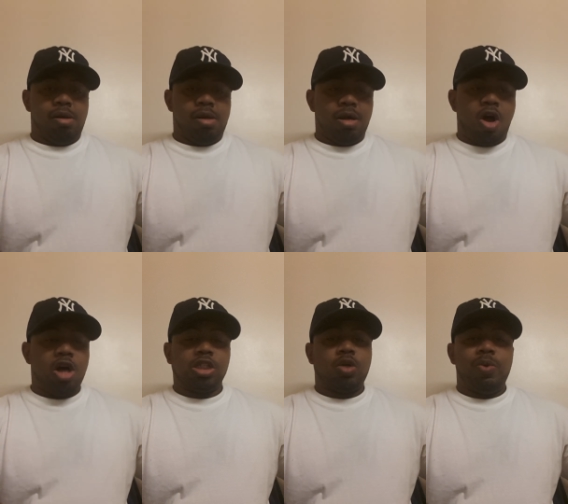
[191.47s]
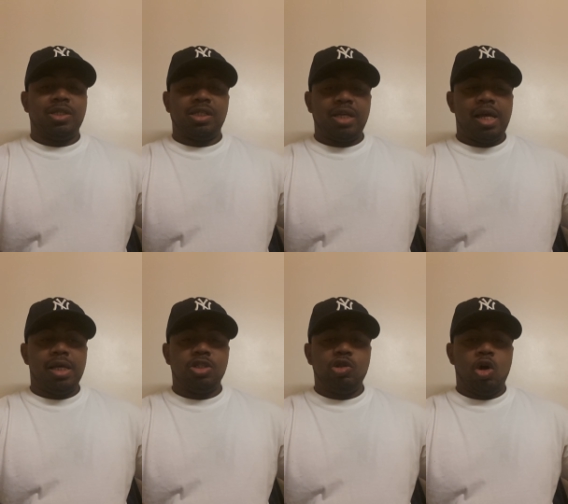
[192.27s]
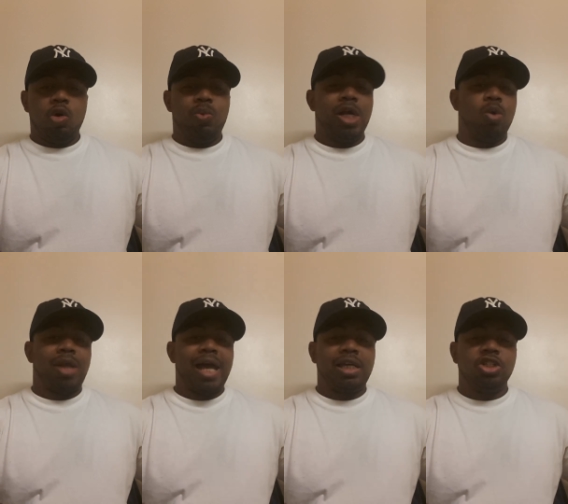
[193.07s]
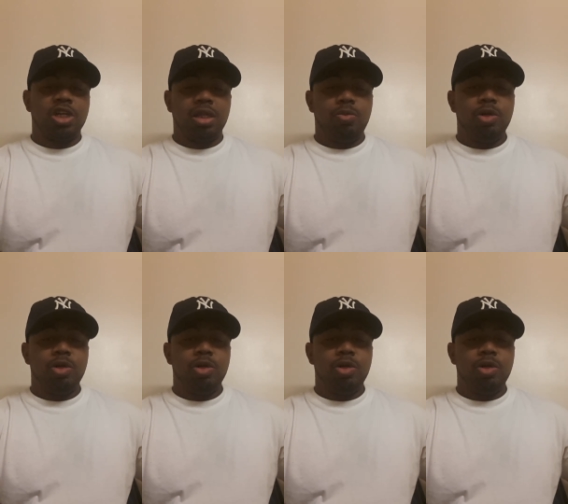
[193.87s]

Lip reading: the consequences is, you know, we don't like each other.